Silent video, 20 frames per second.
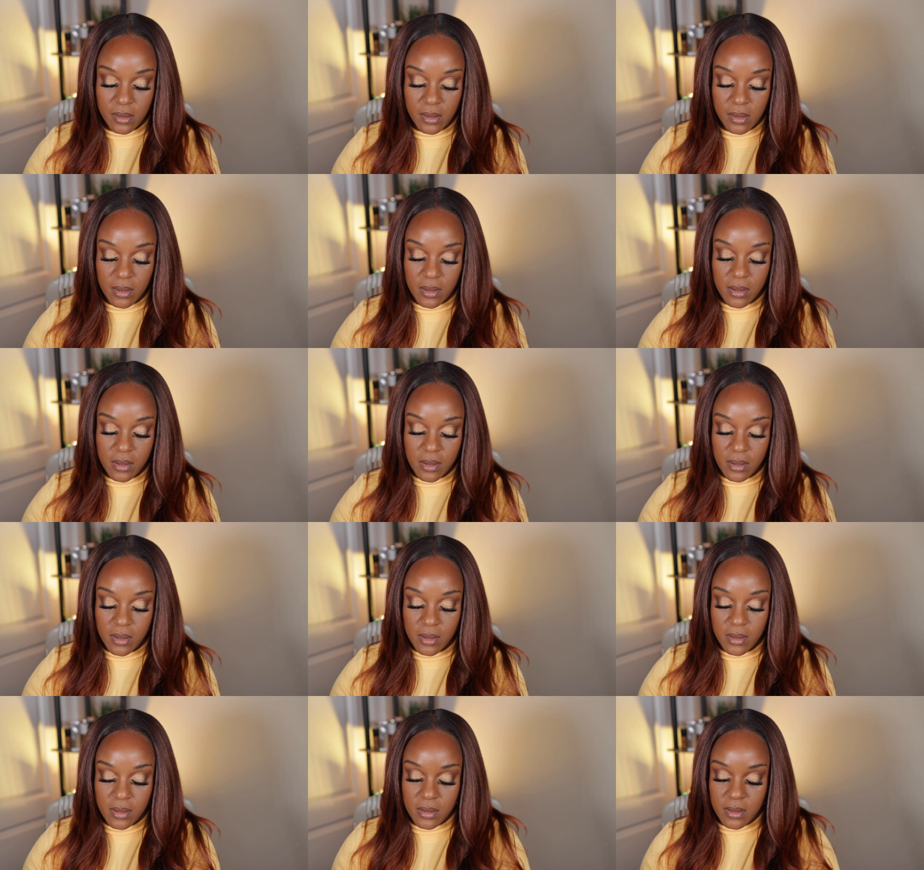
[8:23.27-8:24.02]

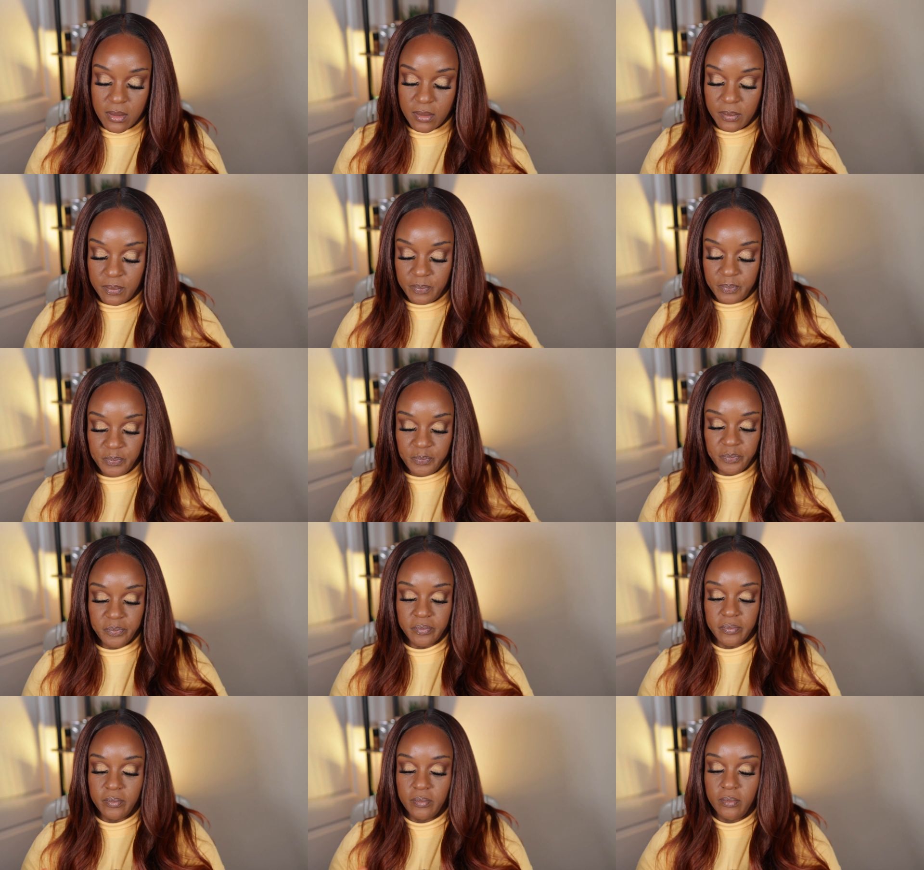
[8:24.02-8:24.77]

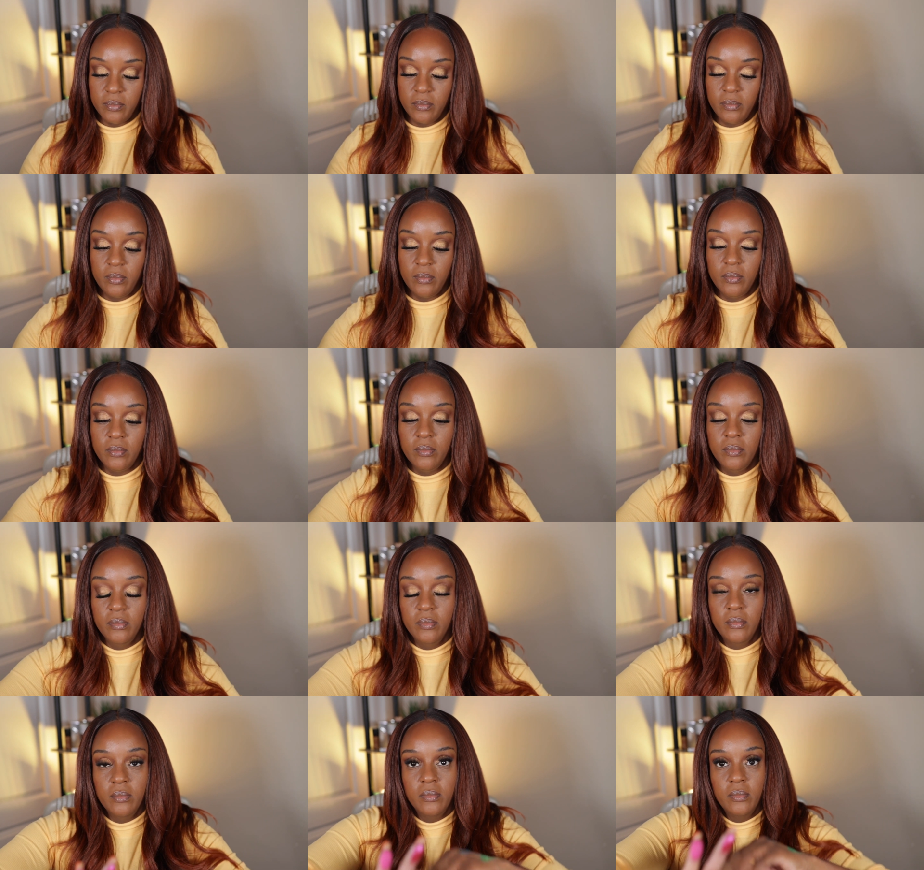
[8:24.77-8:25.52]

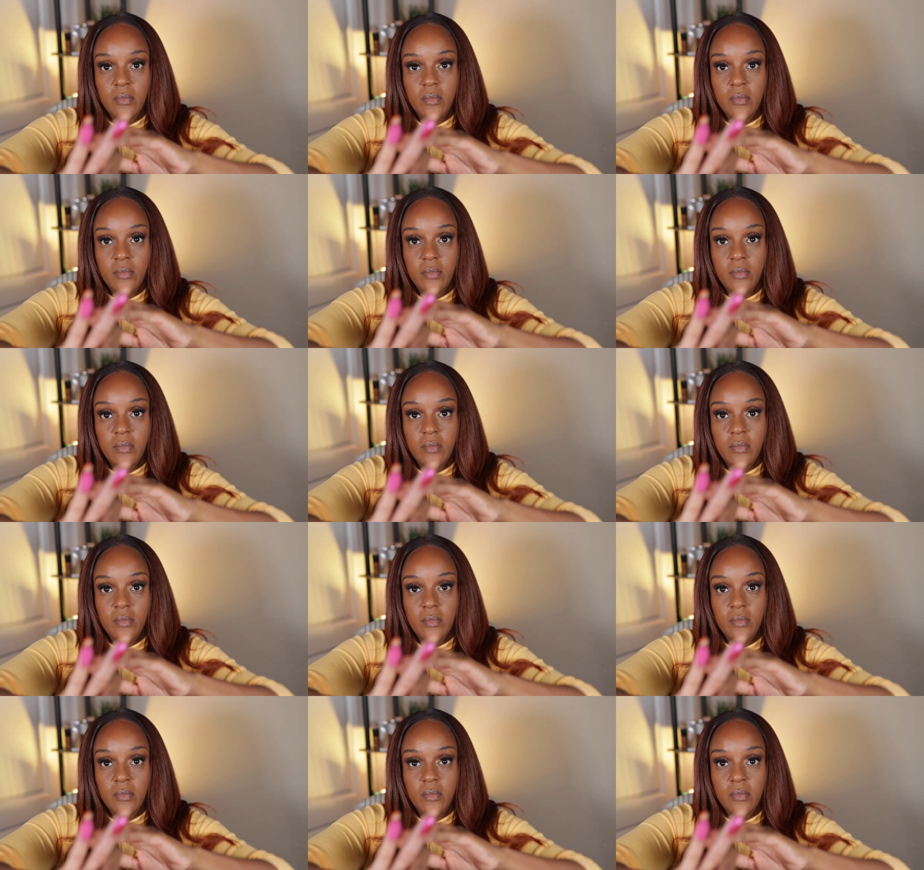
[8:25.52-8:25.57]
Nobody speaks.